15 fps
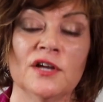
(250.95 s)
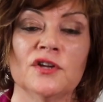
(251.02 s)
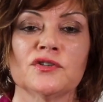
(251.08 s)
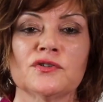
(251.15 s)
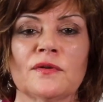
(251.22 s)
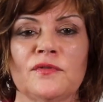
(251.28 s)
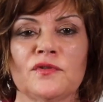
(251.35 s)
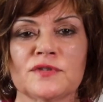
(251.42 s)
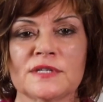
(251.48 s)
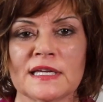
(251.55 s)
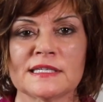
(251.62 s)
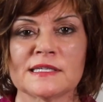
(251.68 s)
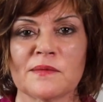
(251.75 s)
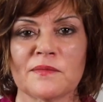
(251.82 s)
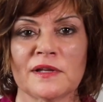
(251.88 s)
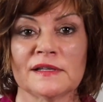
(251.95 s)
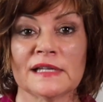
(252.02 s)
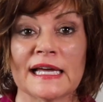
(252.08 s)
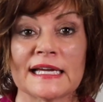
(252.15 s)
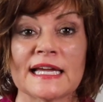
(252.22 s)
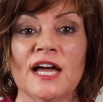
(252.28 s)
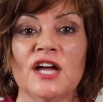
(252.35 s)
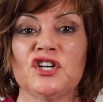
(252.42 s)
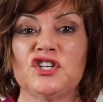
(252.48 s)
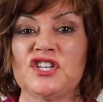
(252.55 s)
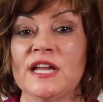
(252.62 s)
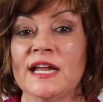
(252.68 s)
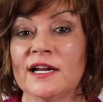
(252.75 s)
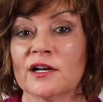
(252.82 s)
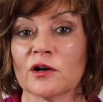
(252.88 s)
So if you said something like
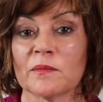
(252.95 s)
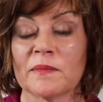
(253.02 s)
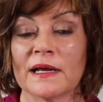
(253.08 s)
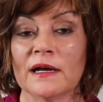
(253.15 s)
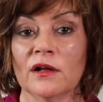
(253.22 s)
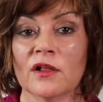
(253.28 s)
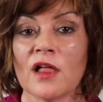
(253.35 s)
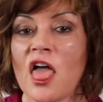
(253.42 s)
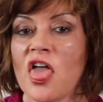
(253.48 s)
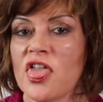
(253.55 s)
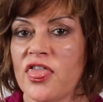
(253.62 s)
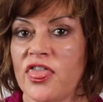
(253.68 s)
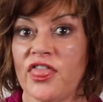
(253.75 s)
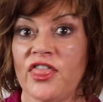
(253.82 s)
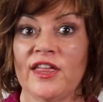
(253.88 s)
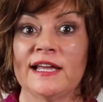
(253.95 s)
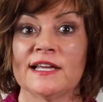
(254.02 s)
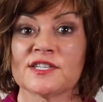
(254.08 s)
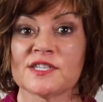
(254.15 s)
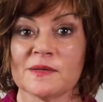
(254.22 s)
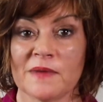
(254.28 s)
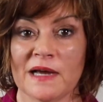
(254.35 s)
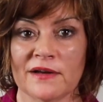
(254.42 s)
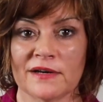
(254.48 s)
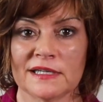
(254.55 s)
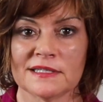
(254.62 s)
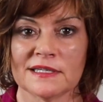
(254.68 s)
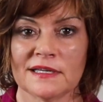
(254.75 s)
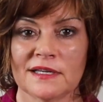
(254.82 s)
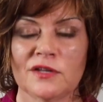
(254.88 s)
Tinkerbell thinks about
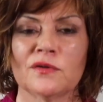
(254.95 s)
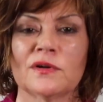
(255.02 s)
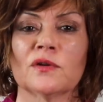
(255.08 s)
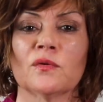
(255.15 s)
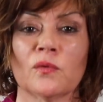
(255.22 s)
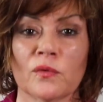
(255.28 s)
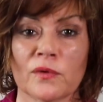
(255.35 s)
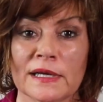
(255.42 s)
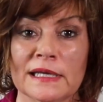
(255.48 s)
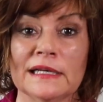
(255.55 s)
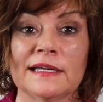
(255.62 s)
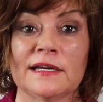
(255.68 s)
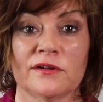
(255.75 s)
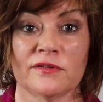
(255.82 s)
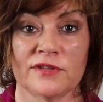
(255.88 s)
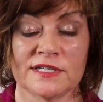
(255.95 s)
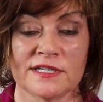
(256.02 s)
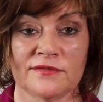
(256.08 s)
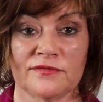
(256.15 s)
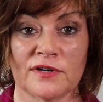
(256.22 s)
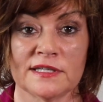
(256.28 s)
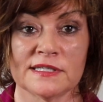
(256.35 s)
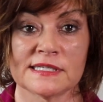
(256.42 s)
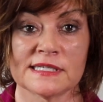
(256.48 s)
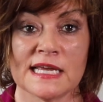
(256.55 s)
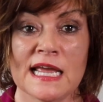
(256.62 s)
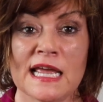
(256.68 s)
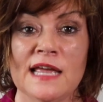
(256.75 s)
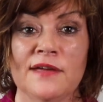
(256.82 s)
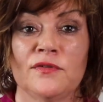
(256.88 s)
it, you can really hear the difference.
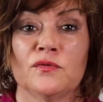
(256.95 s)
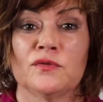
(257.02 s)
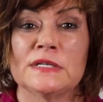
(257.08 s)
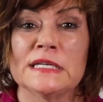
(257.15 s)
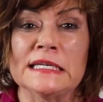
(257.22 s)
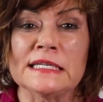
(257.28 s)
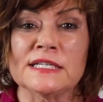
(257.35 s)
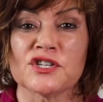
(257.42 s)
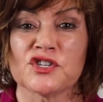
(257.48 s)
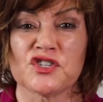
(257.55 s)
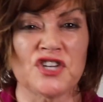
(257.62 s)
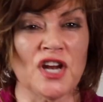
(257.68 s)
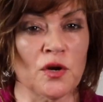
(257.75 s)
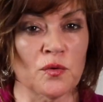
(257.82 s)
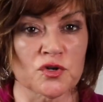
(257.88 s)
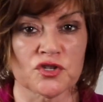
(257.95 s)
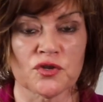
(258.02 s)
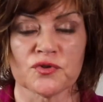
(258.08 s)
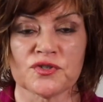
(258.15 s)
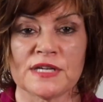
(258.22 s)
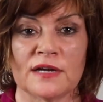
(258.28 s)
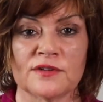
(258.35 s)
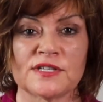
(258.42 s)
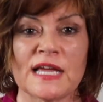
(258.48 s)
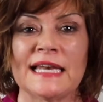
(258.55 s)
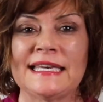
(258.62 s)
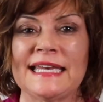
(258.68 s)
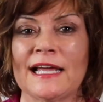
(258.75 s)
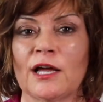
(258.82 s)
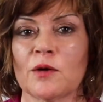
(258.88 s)
If you didn't distinguish those sounds,
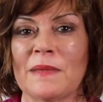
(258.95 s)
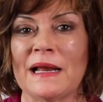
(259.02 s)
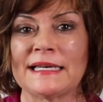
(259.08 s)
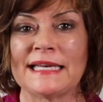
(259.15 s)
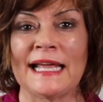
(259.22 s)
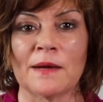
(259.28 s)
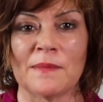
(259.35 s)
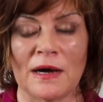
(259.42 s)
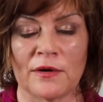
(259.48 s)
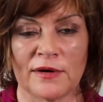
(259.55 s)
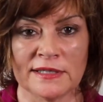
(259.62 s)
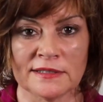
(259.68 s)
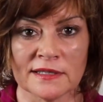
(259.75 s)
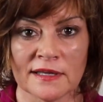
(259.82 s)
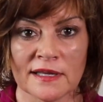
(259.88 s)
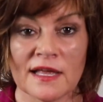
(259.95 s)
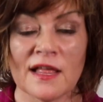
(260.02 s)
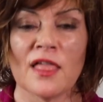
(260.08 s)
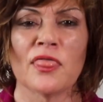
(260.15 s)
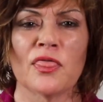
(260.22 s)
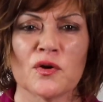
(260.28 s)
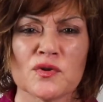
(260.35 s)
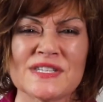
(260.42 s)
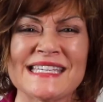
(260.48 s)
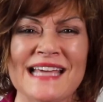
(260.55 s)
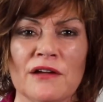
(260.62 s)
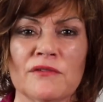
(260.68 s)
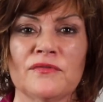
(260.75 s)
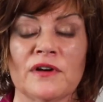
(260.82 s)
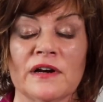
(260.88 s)
Tinkerbell, think about it, those
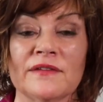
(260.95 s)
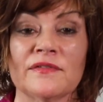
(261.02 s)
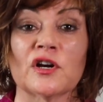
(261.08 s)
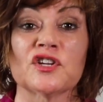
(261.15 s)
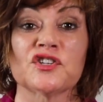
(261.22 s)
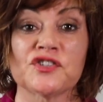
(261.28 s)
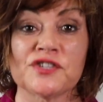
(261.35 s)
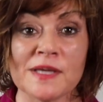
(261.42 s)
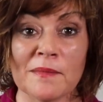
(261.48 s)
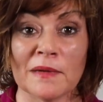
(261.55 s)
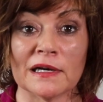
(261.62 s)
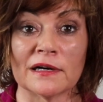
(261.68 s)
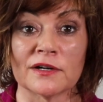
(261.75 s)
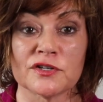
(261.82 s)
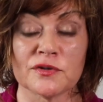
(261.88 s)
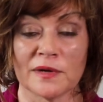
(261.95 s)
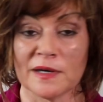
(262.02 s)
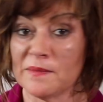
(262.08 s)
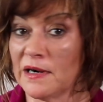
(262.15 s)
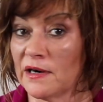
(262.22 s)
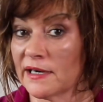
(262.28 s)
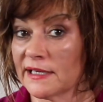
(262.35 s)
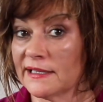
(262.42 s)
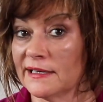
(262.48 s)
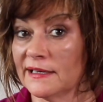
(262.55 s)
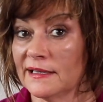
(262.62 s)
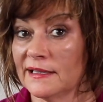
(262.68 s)
sound very, very similar to an American.